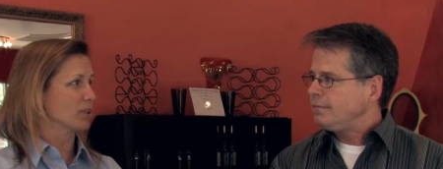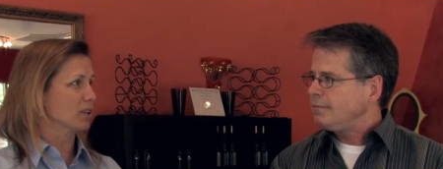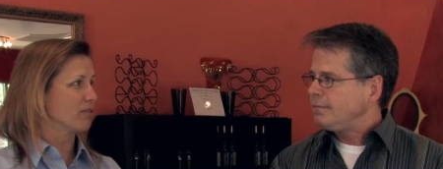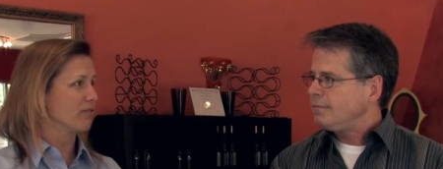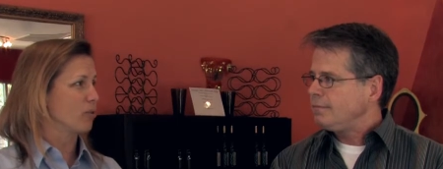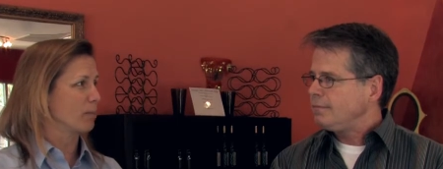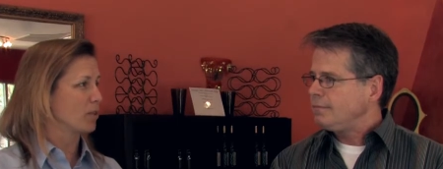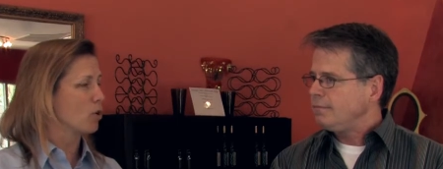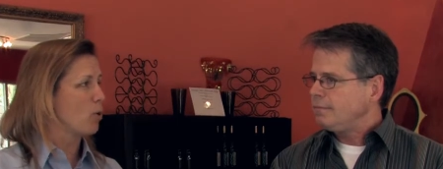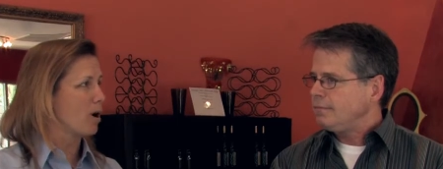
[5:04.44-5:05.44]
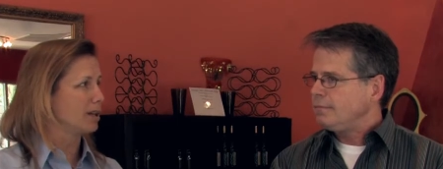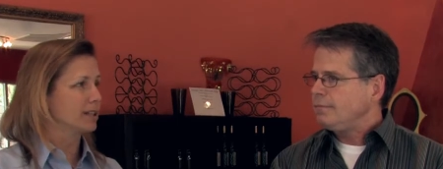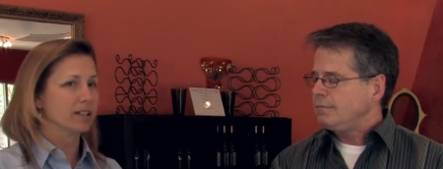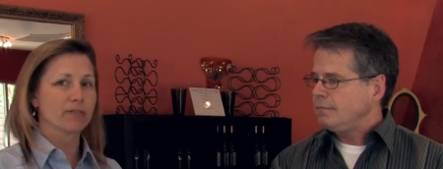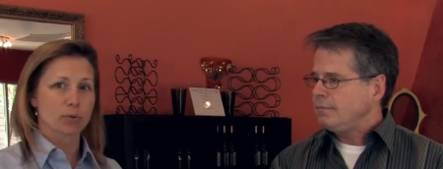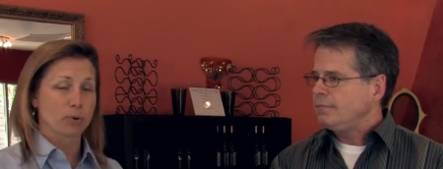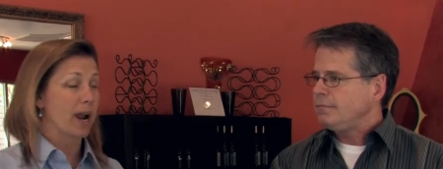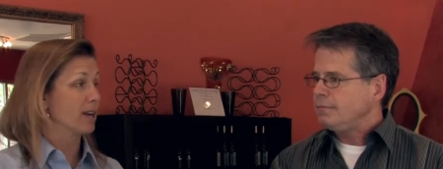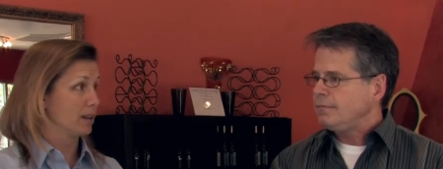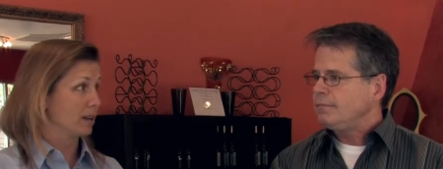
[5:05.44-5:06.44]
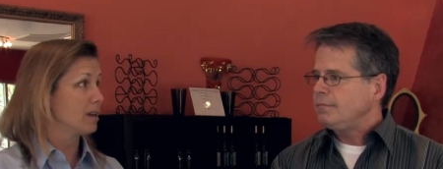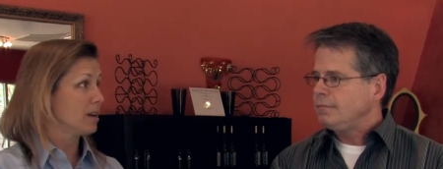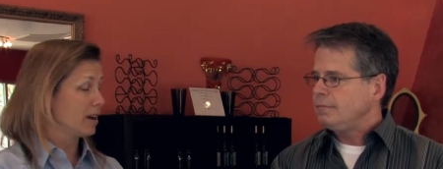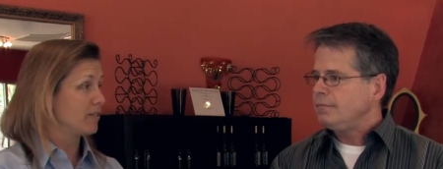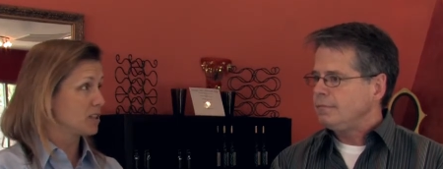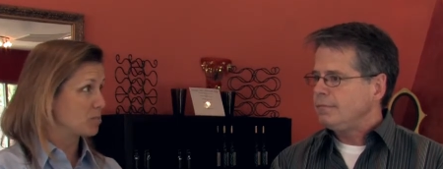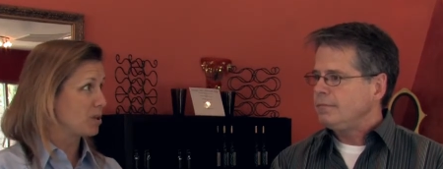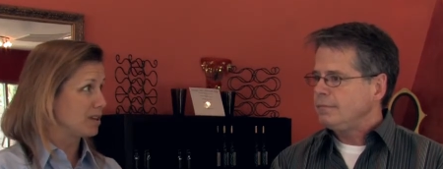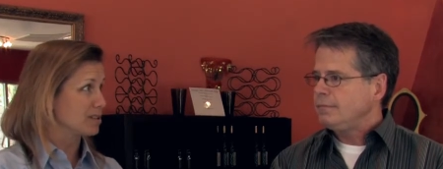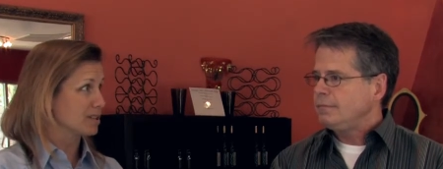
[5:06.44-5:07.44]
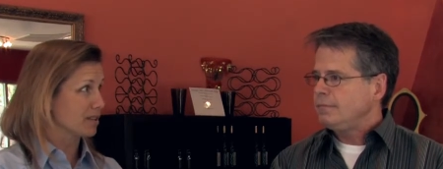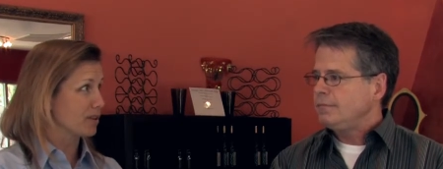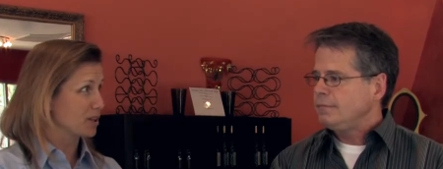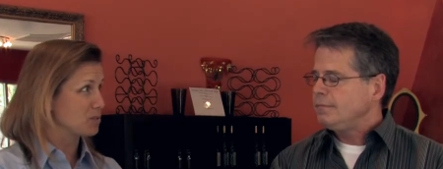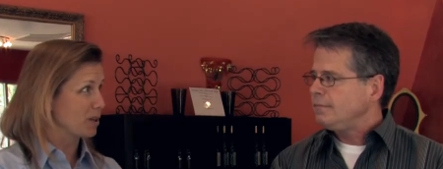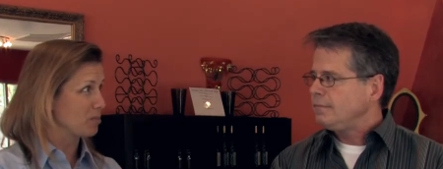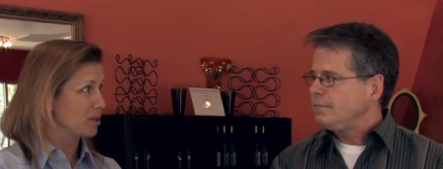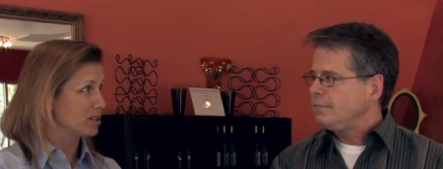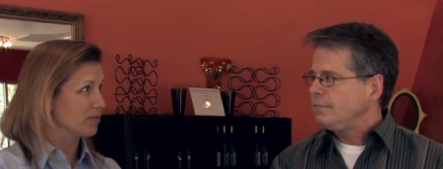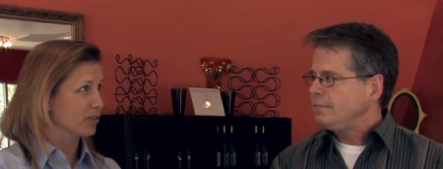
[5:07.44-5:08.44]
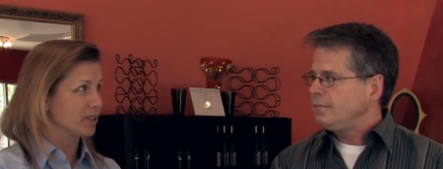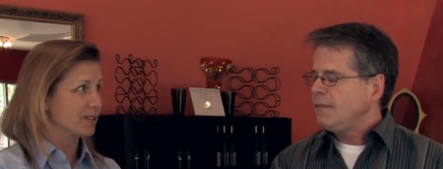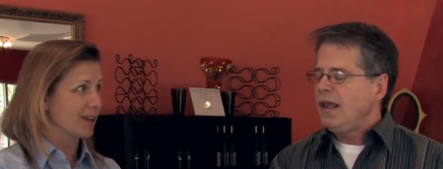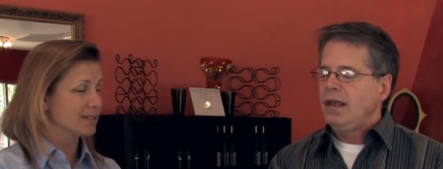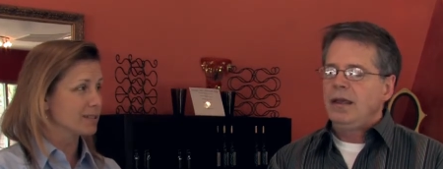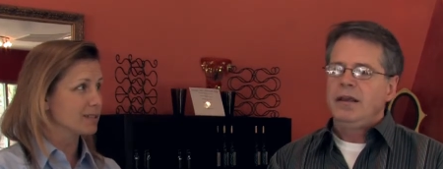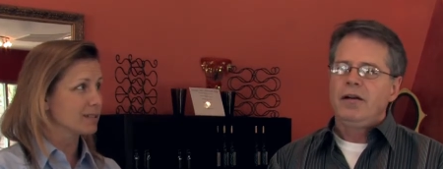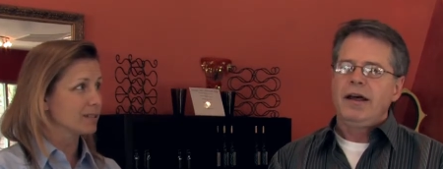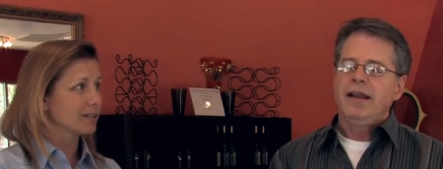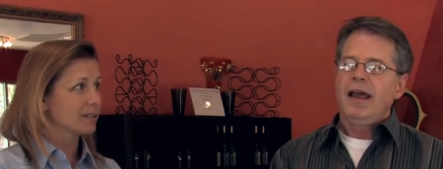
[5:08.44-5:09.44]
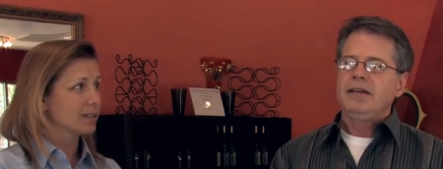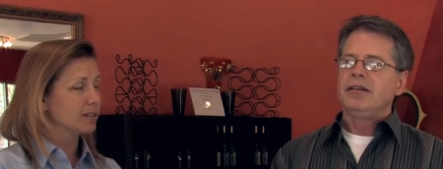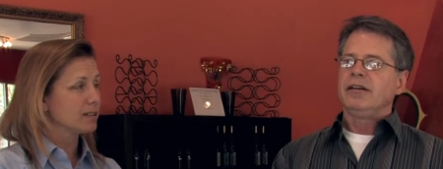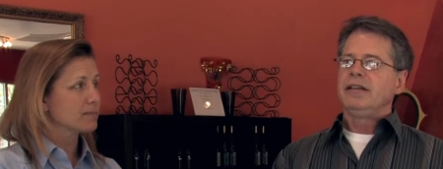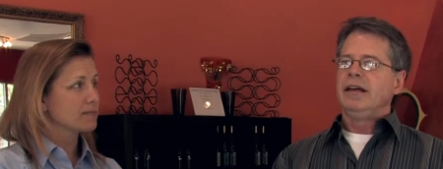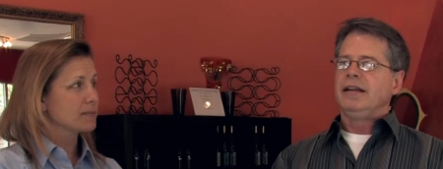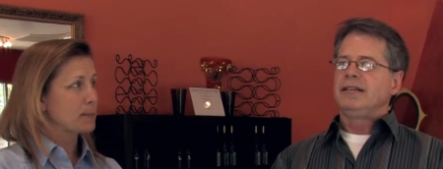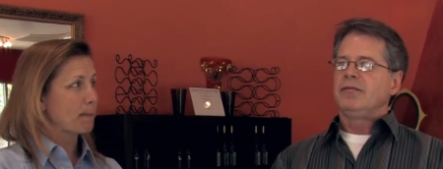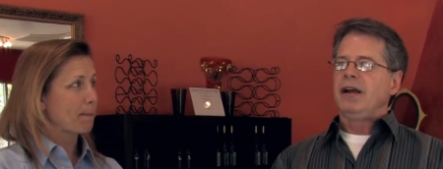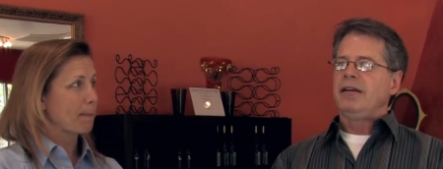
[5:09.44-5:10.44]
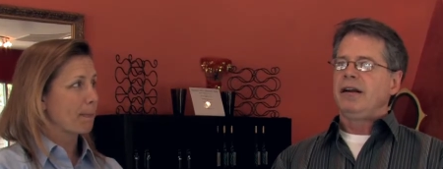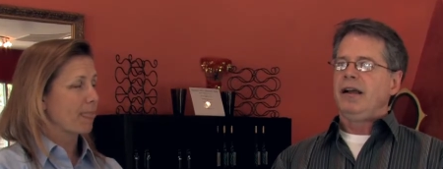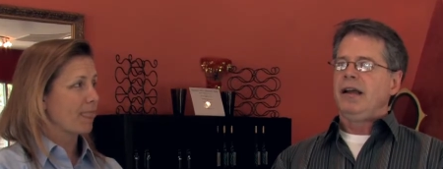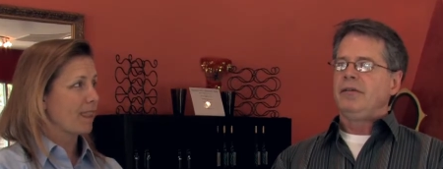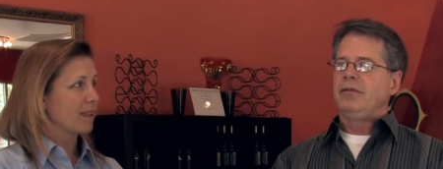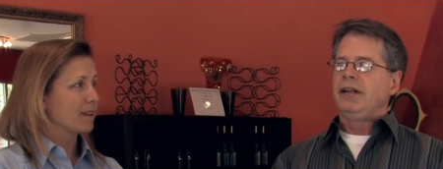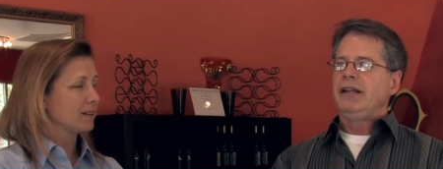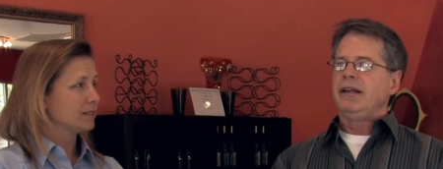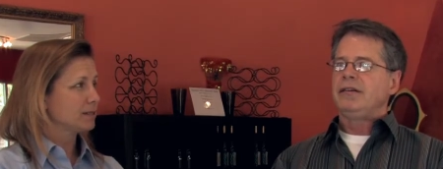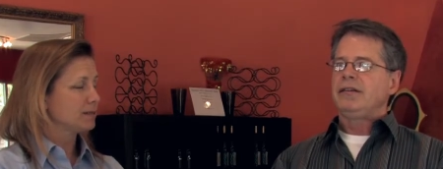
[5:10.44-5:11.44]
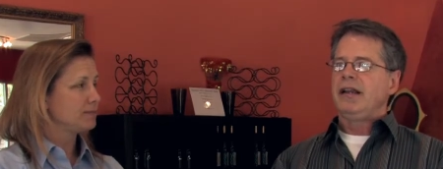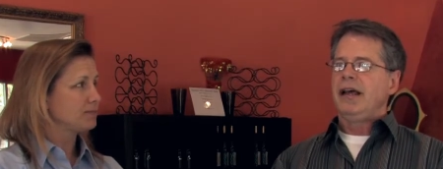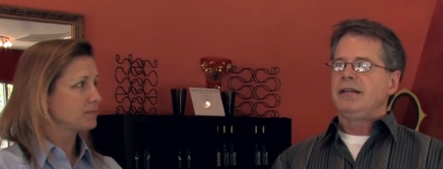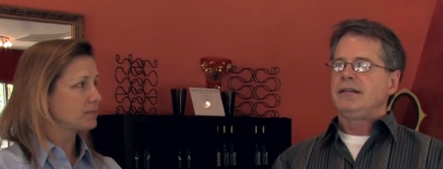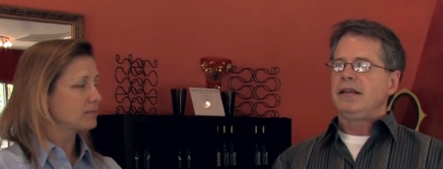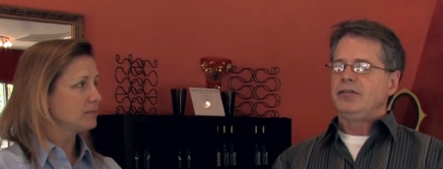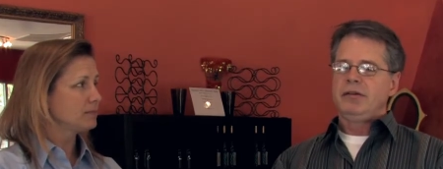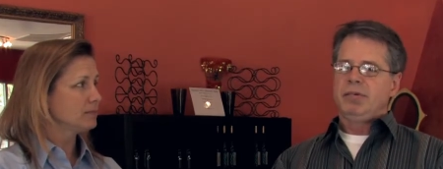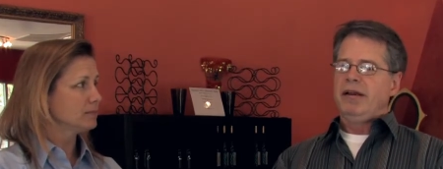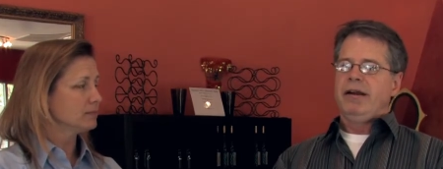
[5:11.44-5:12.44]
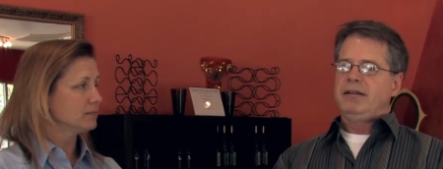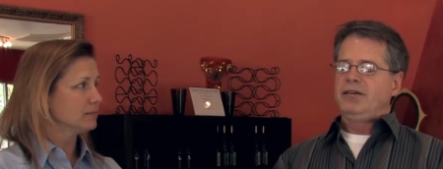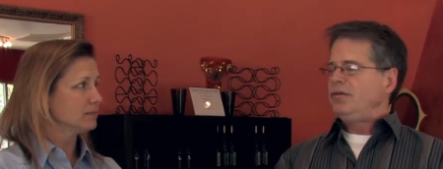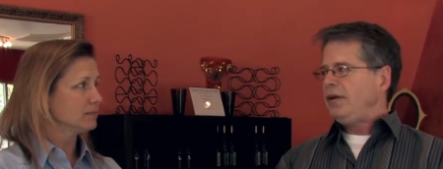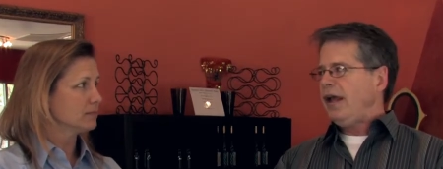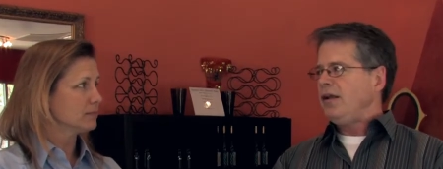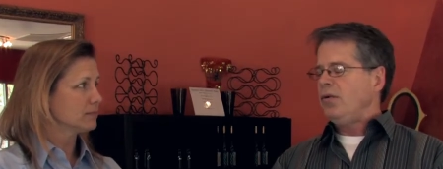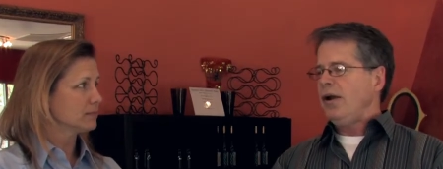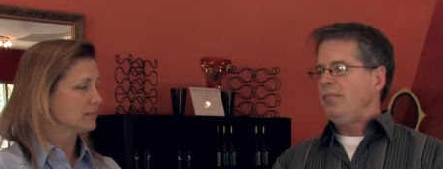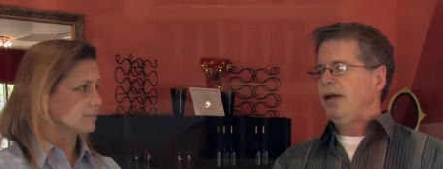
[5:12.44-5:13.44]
Speaker 1: really informed the quality of the writing of this piece because I think it's made a big difference, yes? You know, an actor
Speaker 2: that is a writer uh, really understands, good playwrights do anyway,